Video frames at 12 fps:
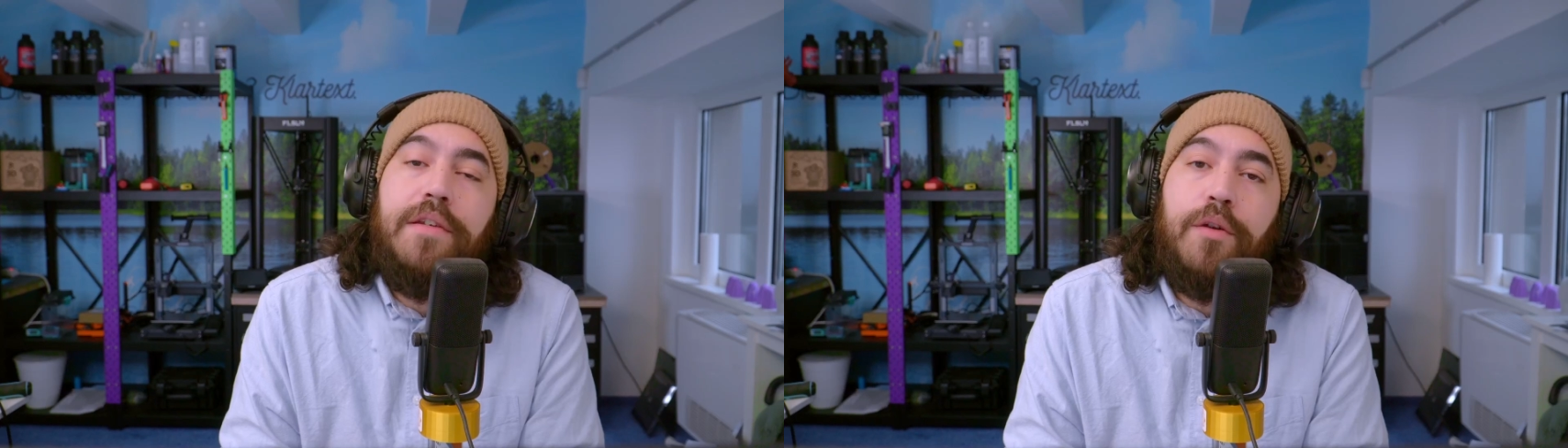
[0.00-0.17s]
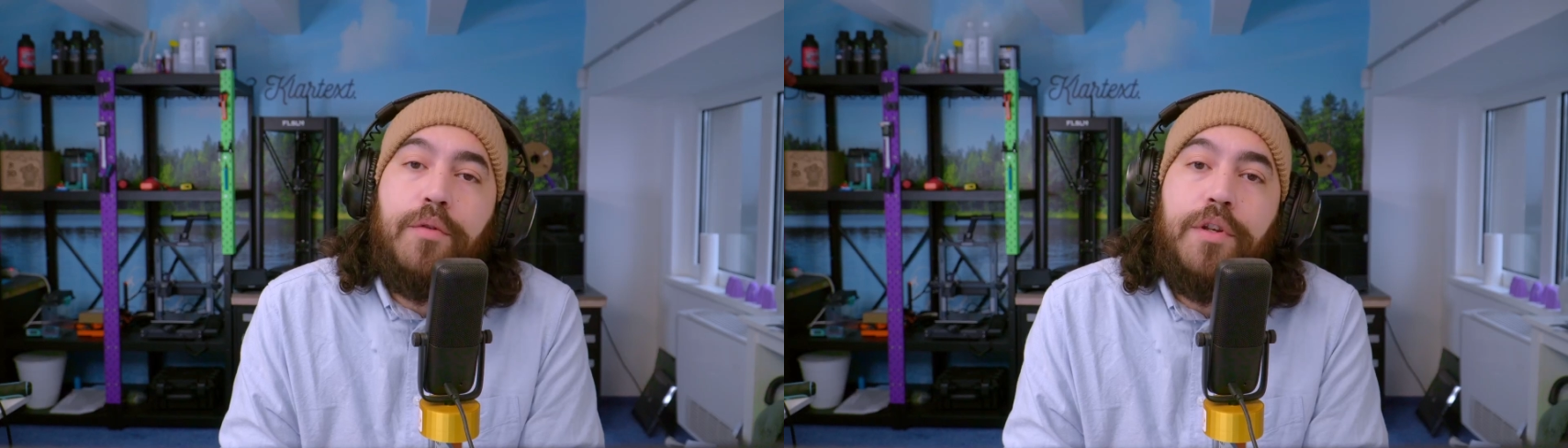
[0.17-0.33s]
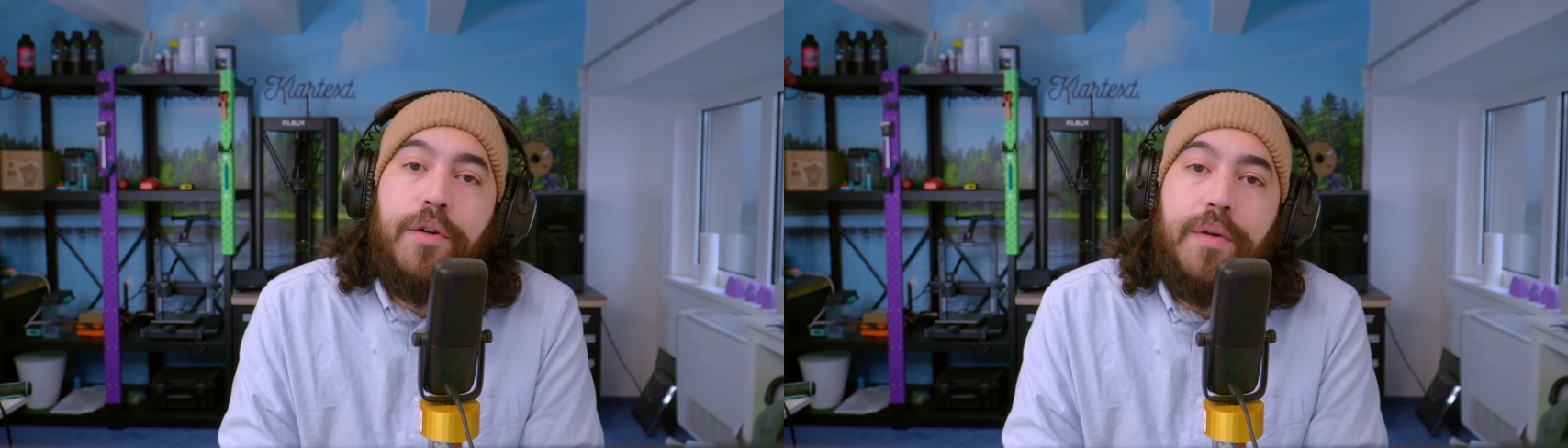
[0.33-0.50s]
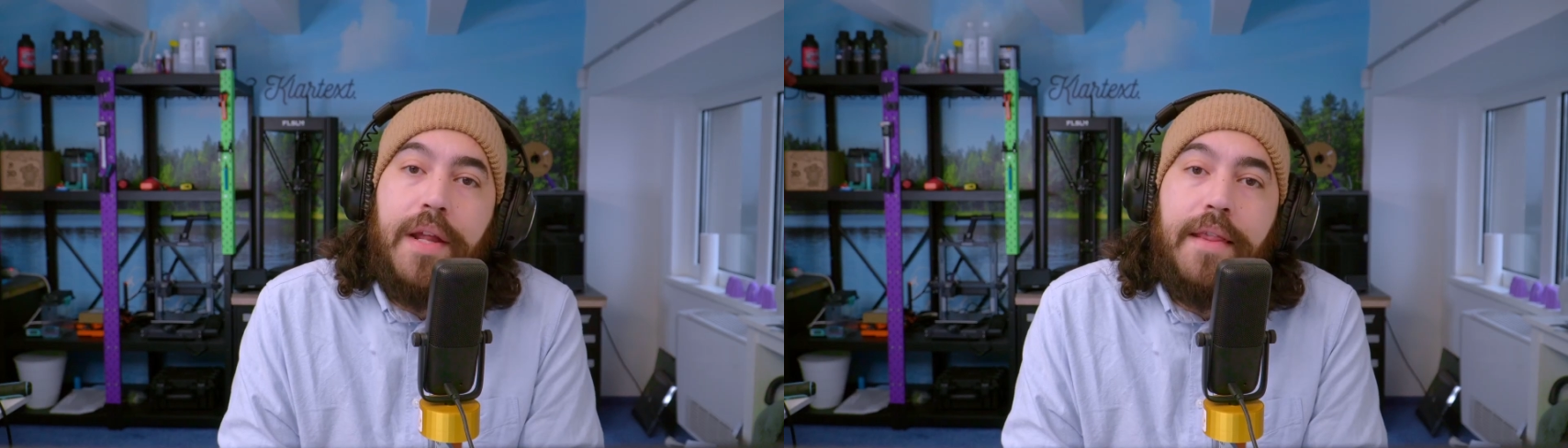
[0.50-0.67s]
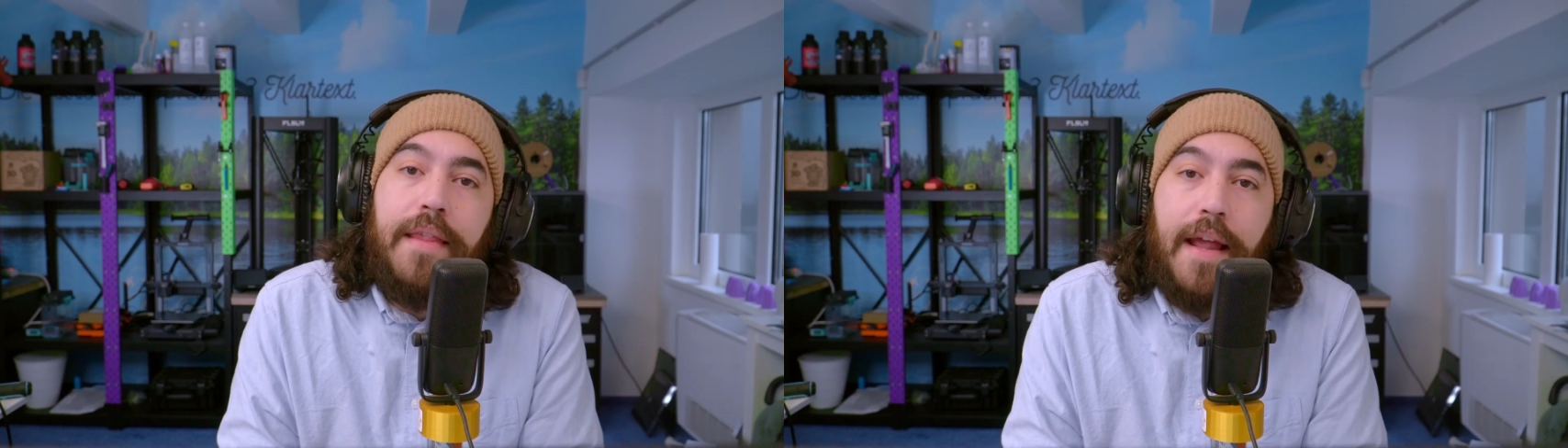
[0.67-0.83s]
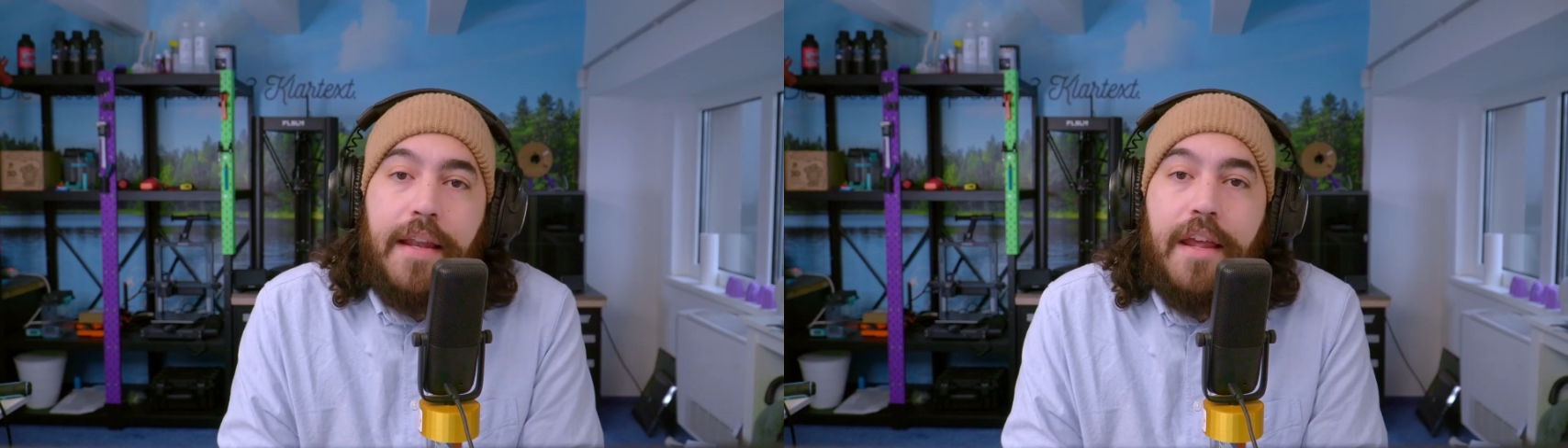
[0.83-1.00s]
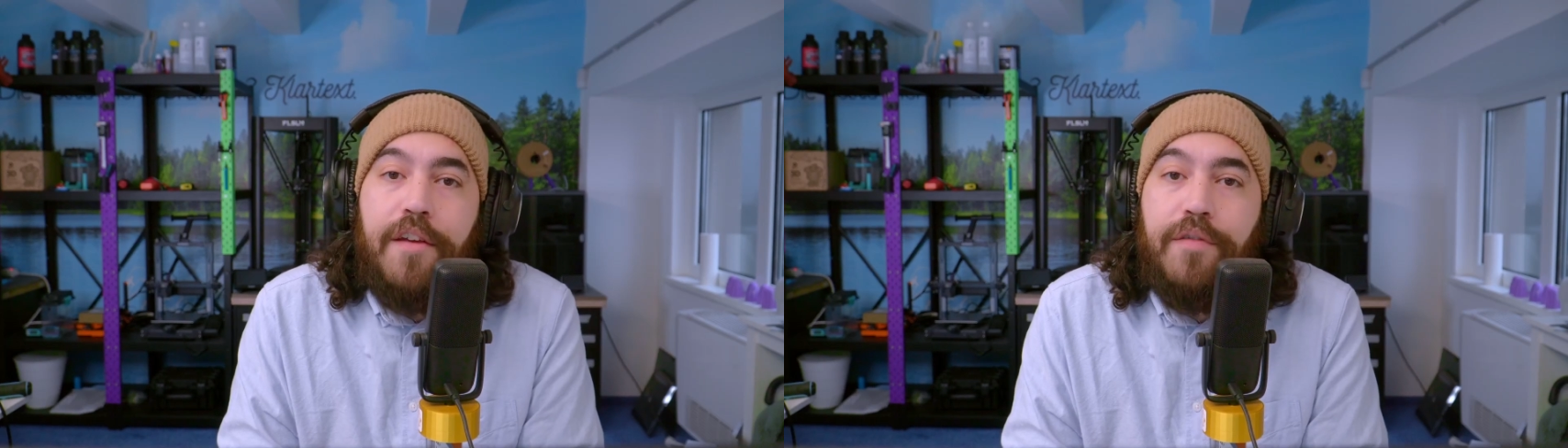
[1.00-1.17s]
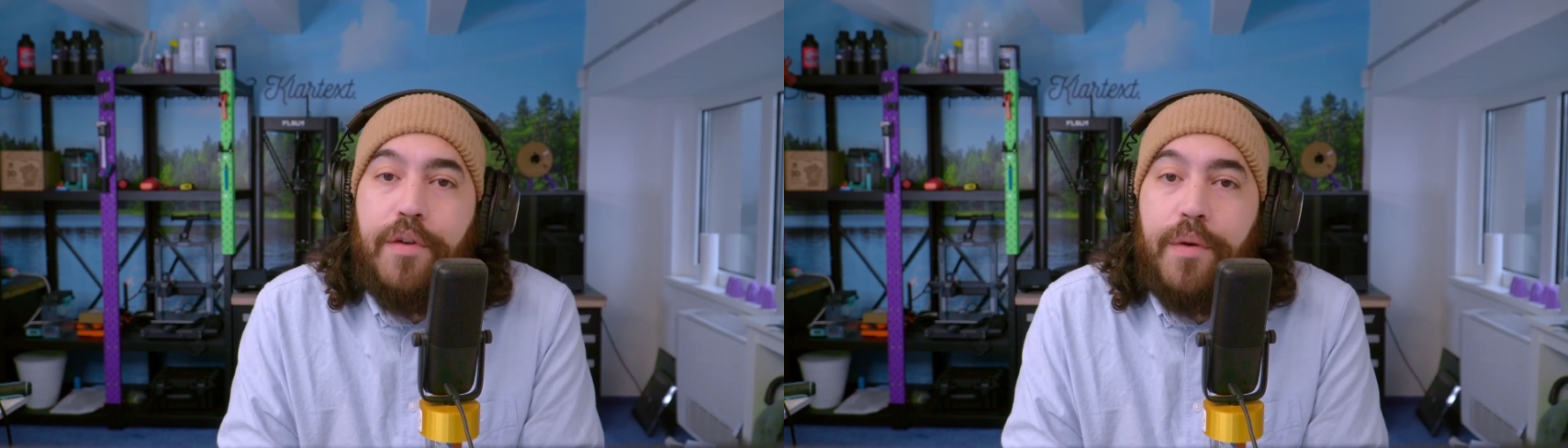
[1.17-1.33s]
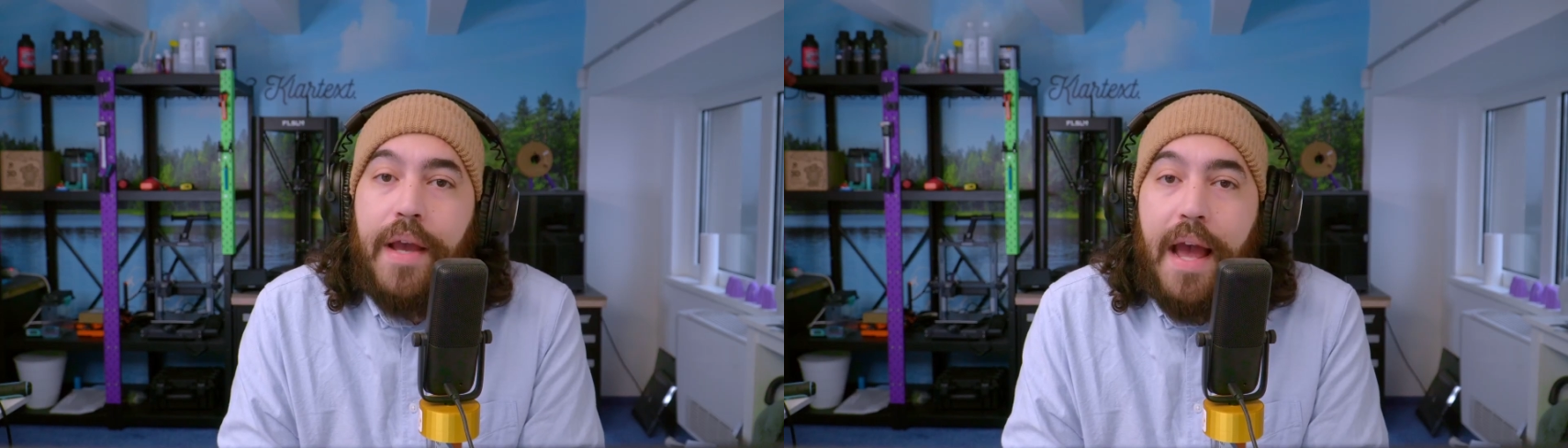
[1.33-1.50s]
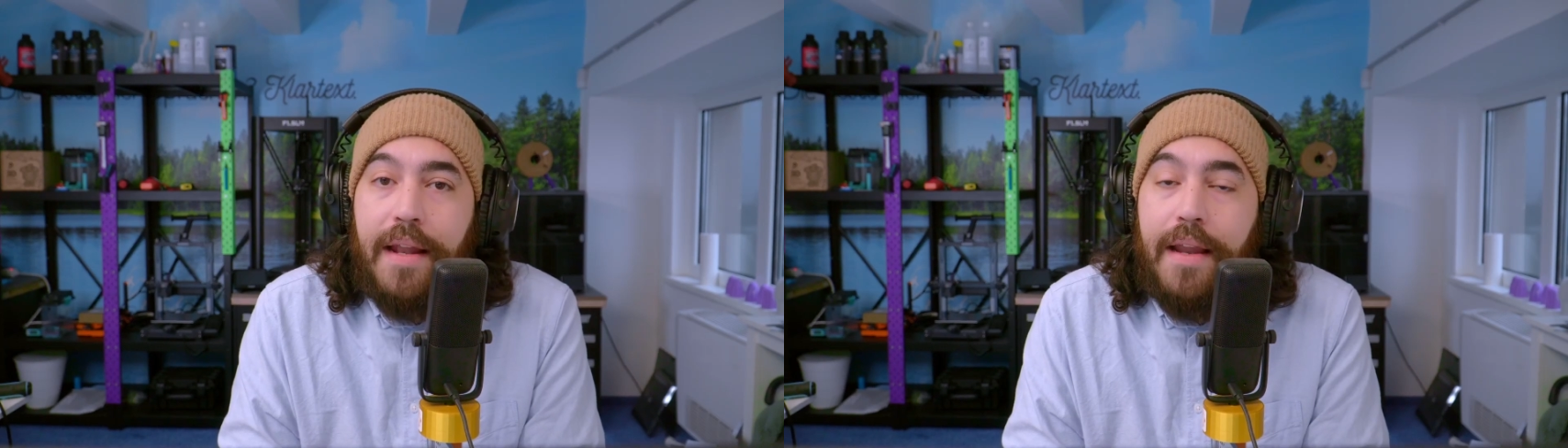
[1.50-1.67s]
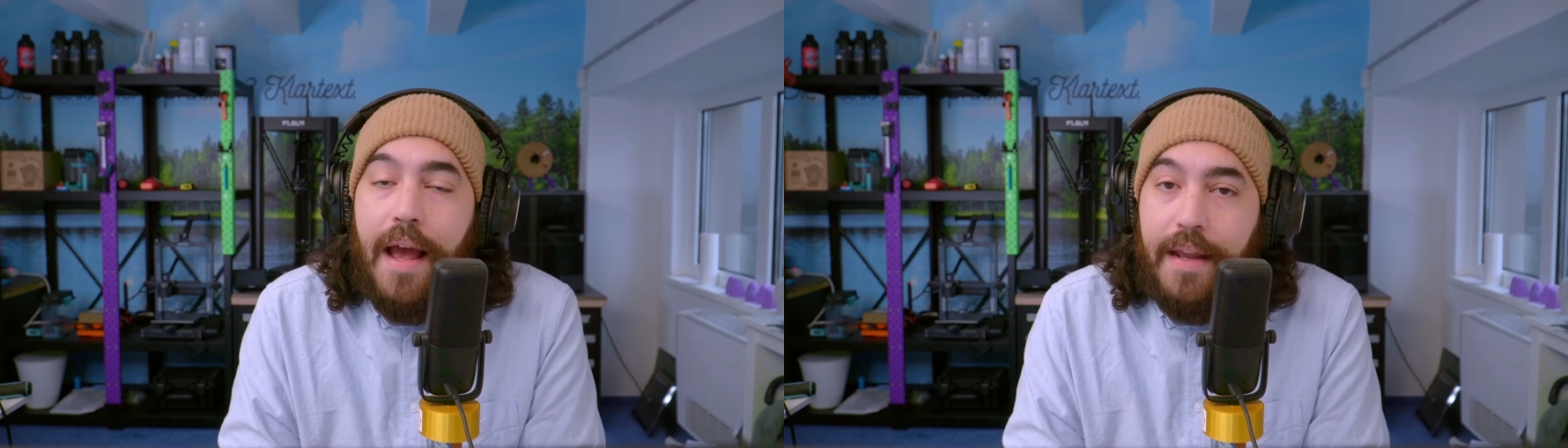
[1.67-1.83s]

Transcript: so tune in then if you can.